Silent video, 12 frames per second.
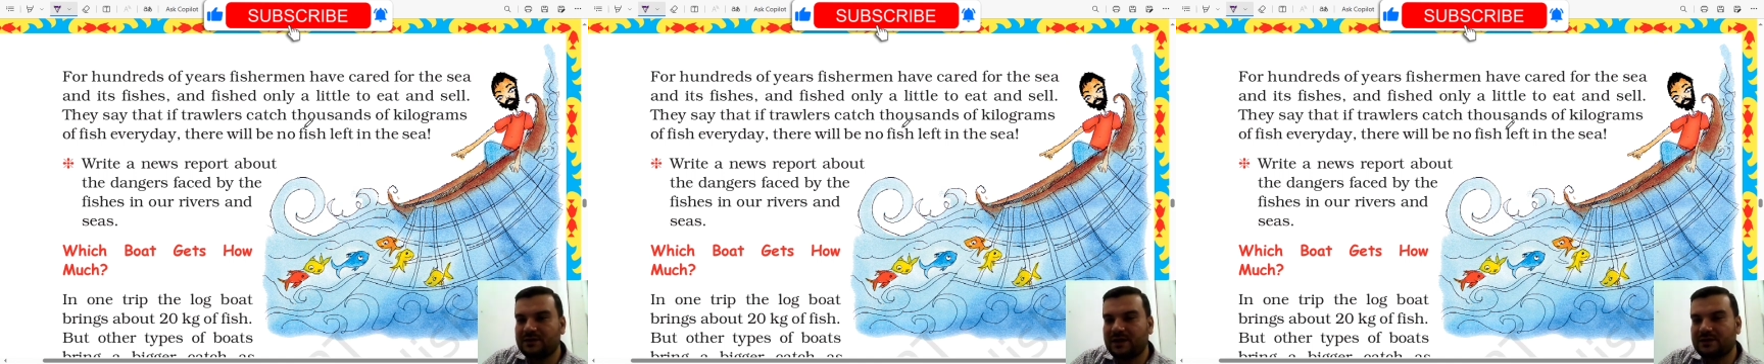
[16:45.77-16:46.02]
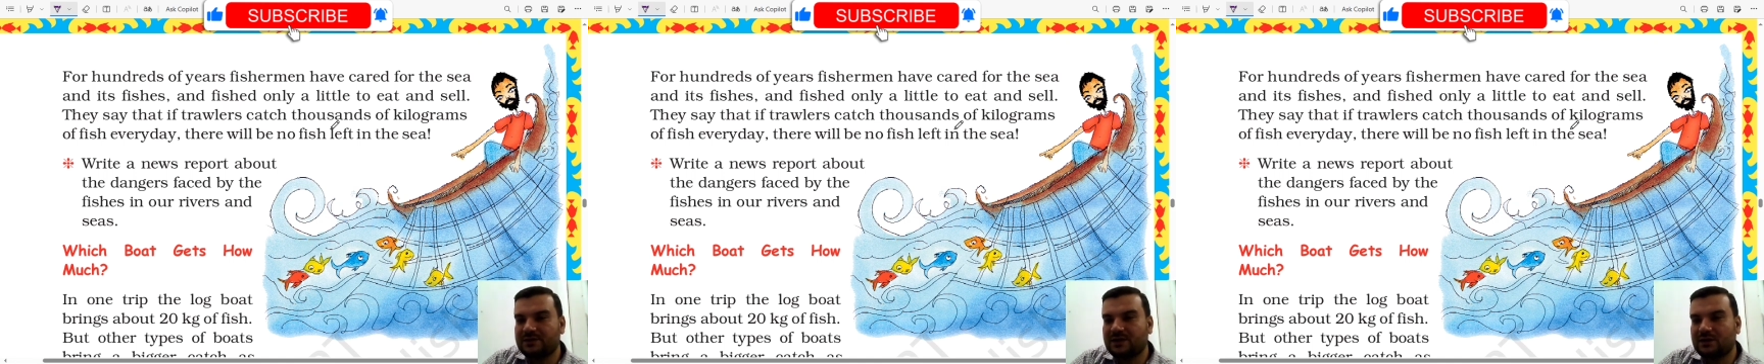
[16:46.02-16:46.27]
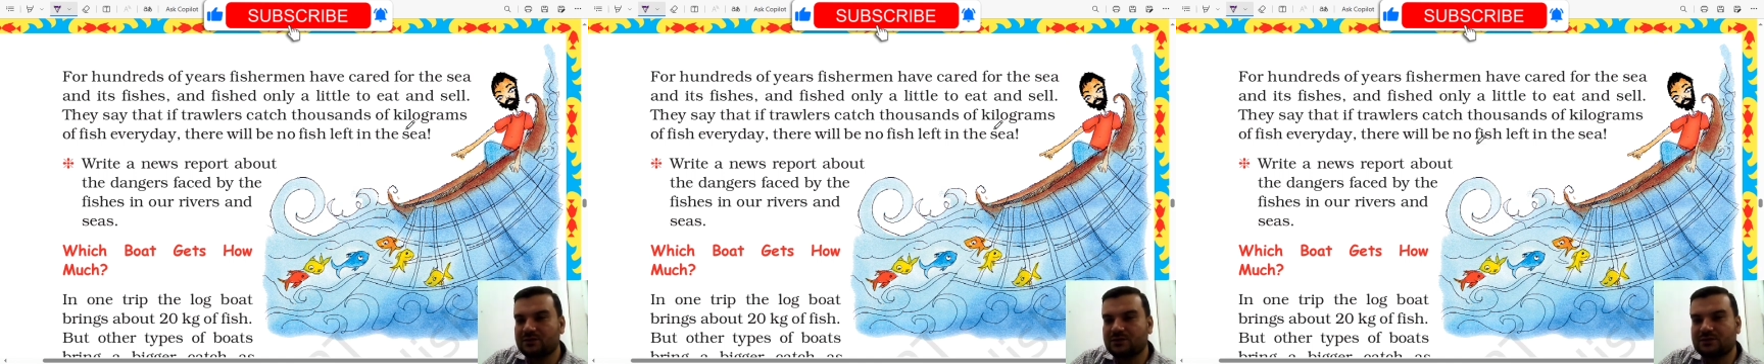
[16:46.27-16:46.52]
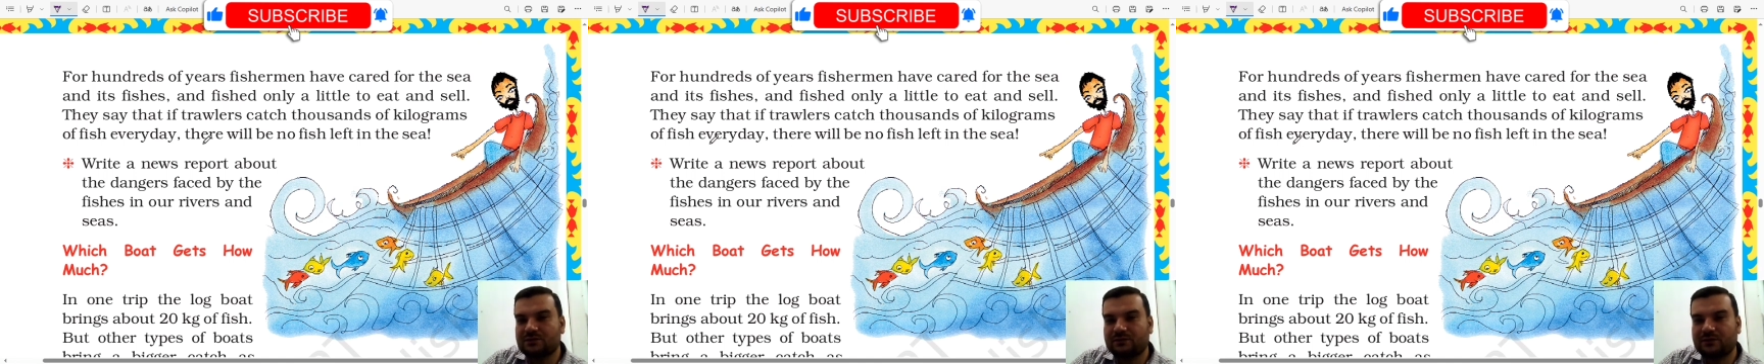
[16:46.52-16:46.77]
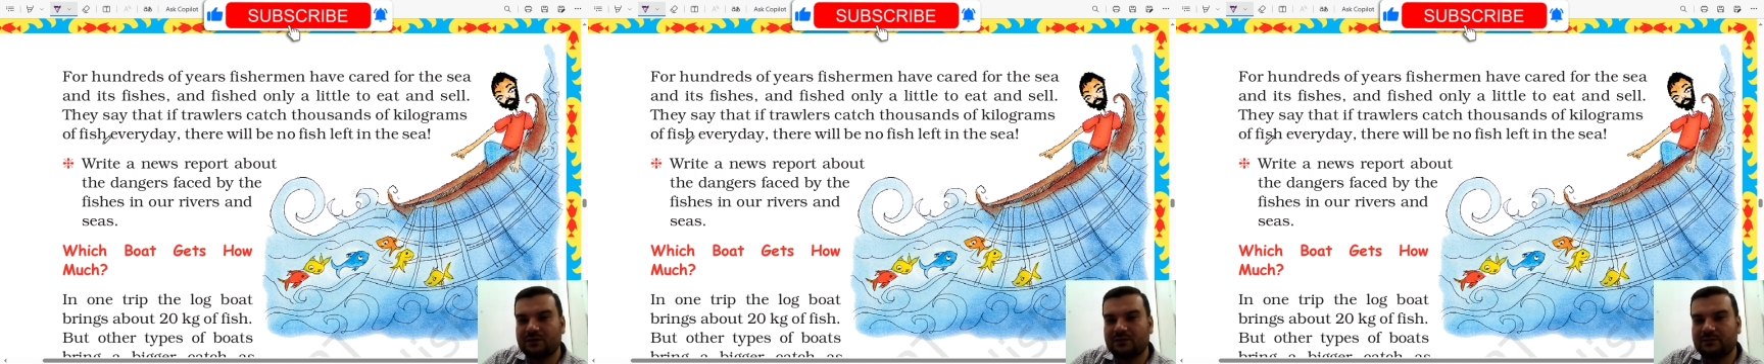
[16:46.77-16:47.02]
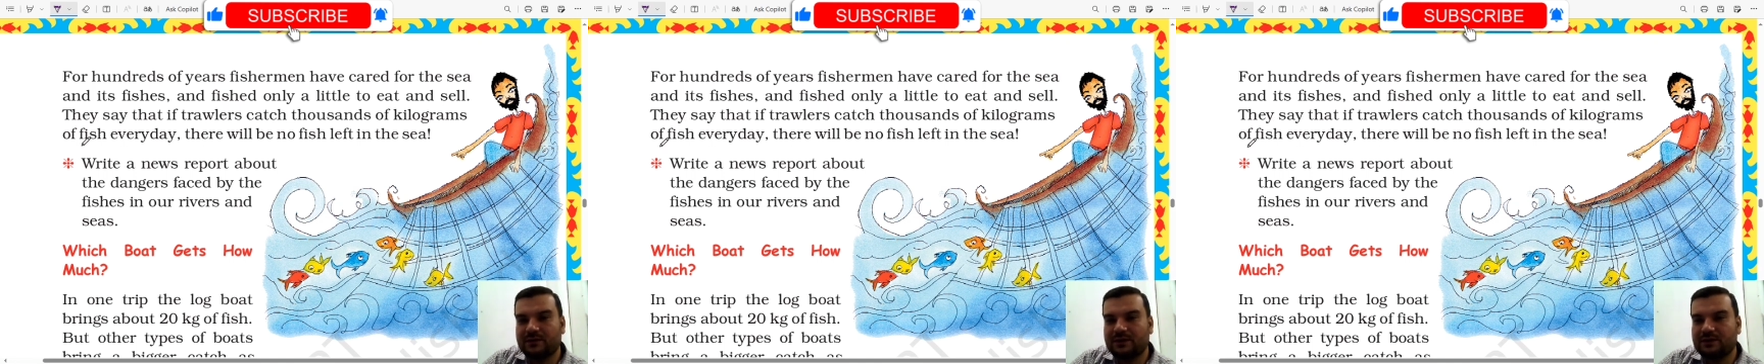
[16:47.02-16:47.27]
catch thousands of
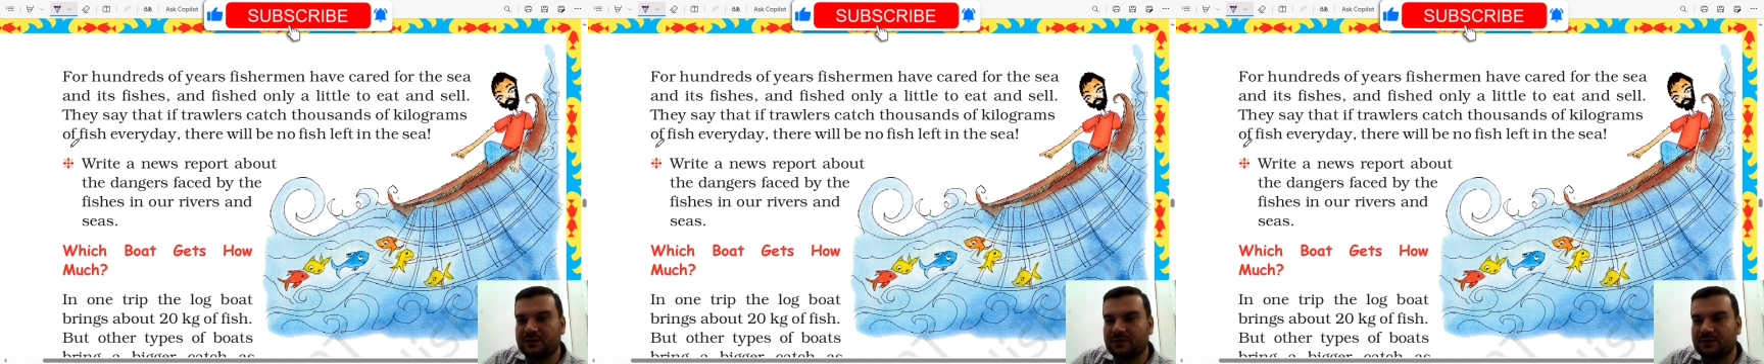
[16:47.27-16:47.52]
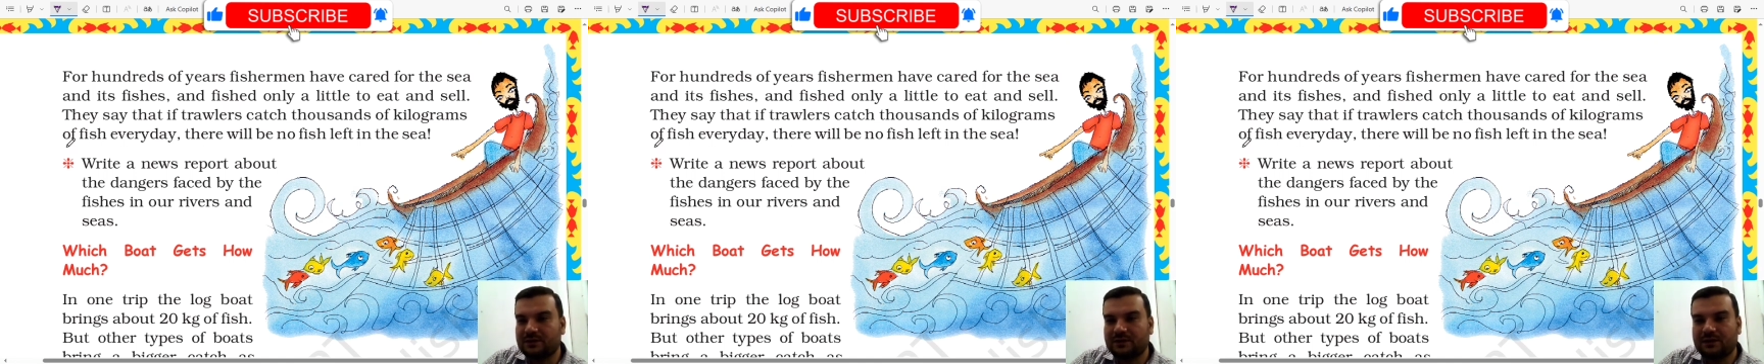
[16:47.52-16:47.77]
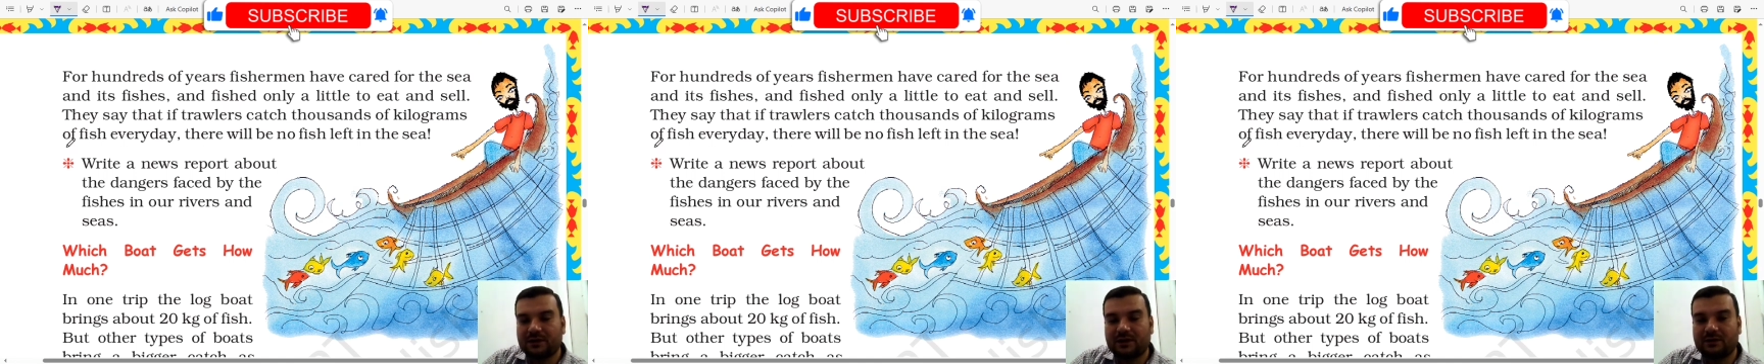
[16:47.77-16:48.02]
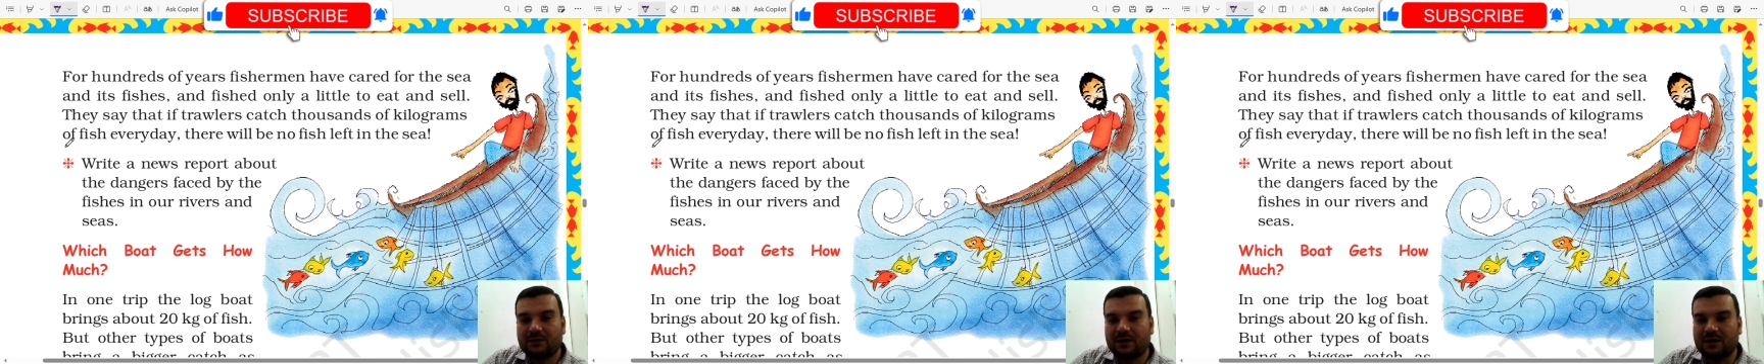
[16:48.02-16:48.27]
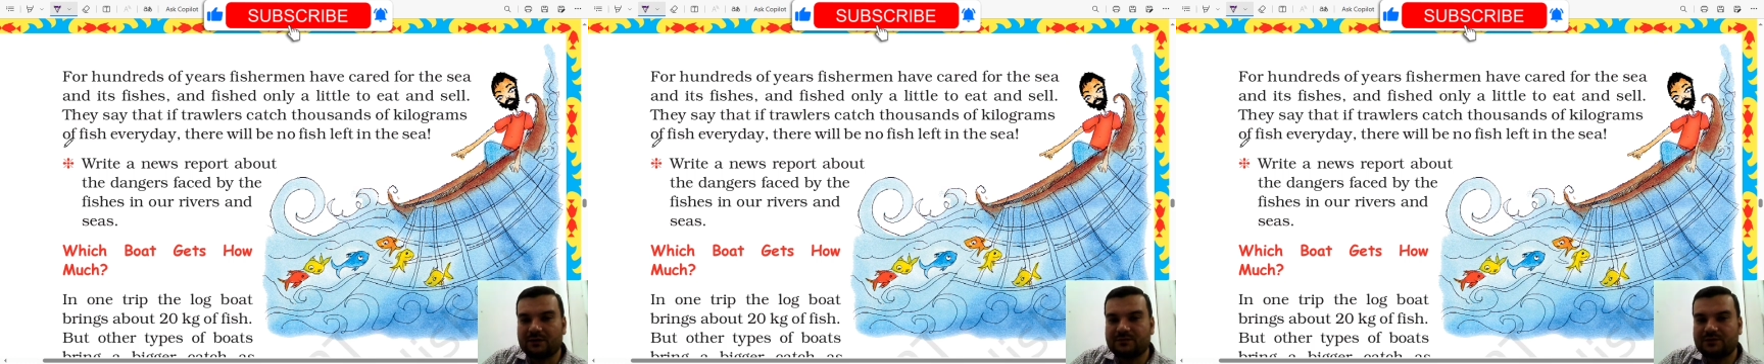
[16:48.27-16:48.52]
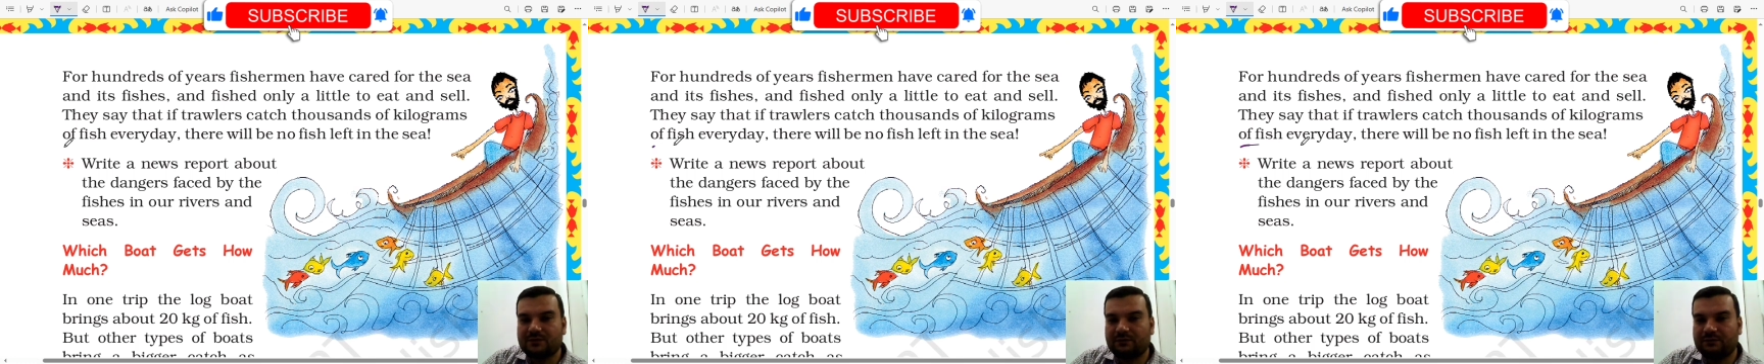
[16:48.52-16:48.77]

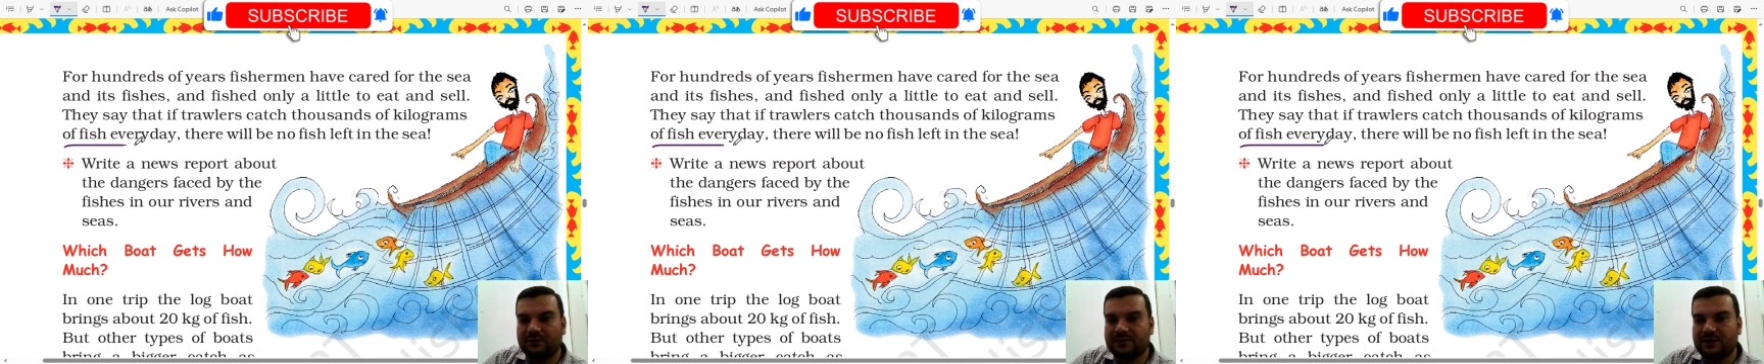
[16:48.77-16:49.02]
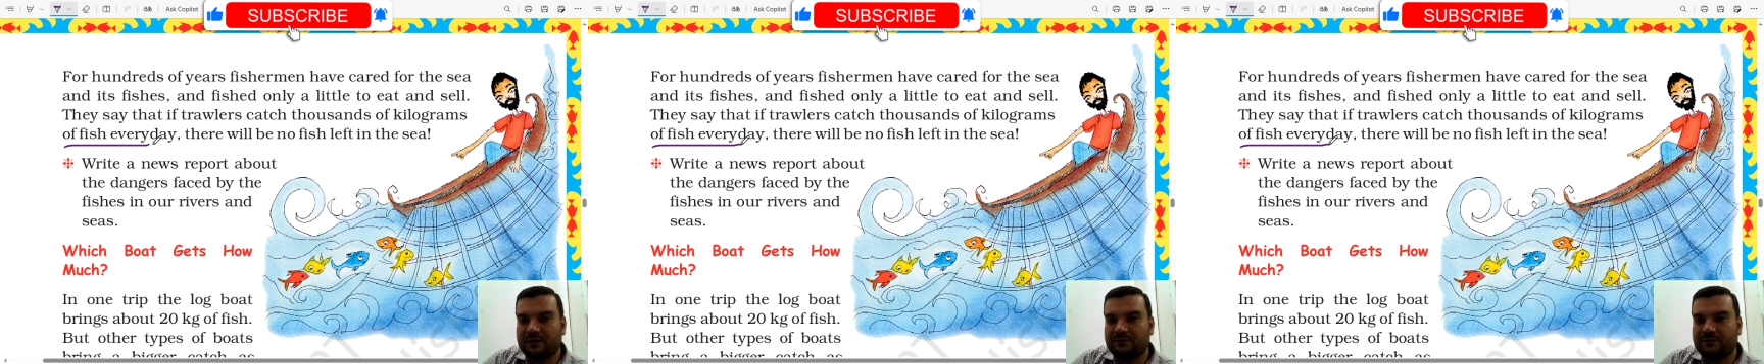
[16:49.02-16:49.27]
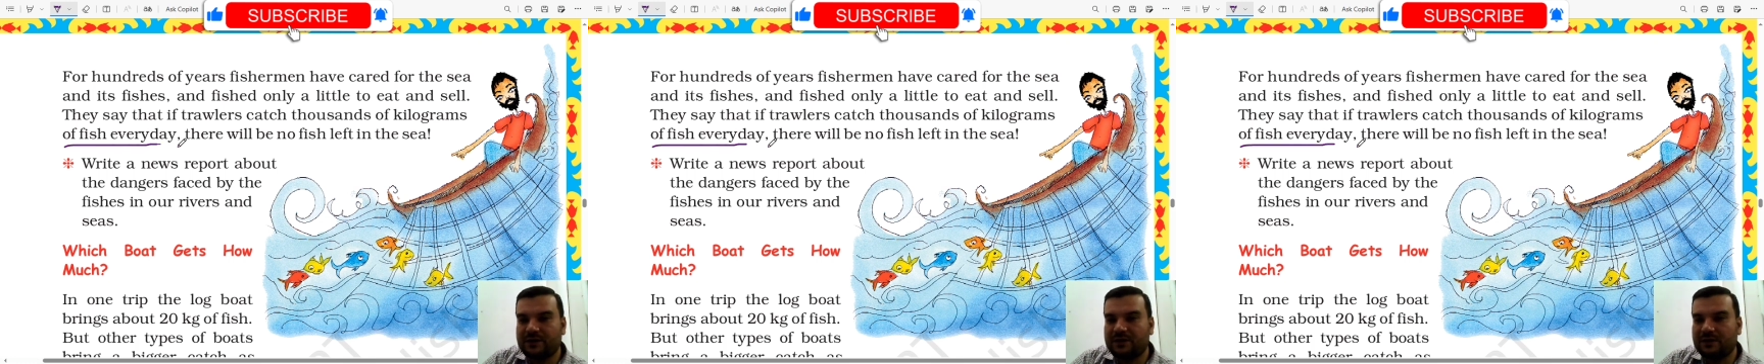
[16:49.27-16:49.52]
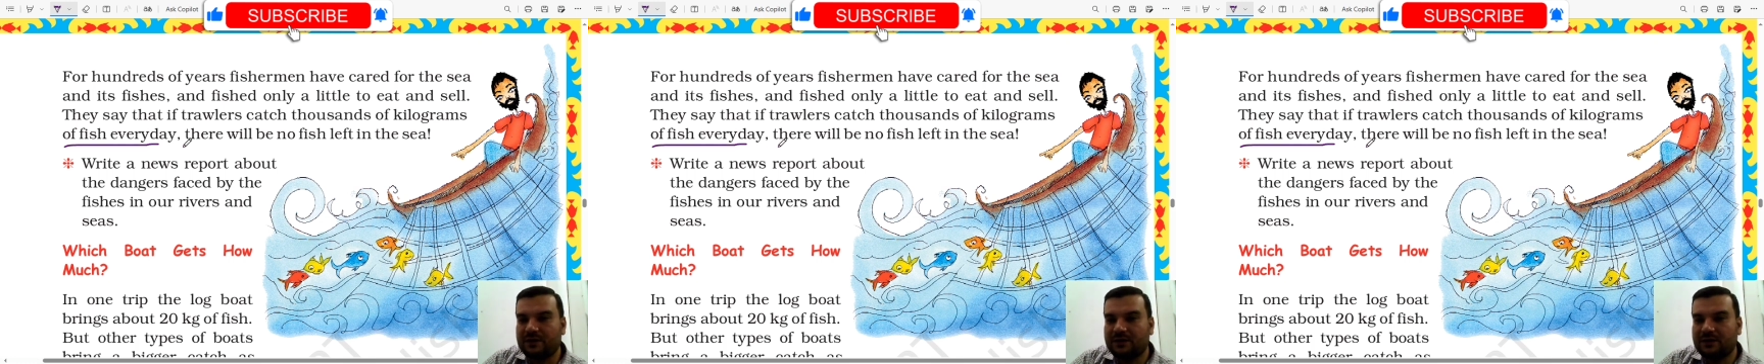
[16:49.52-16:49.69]
kilograms of fish every day,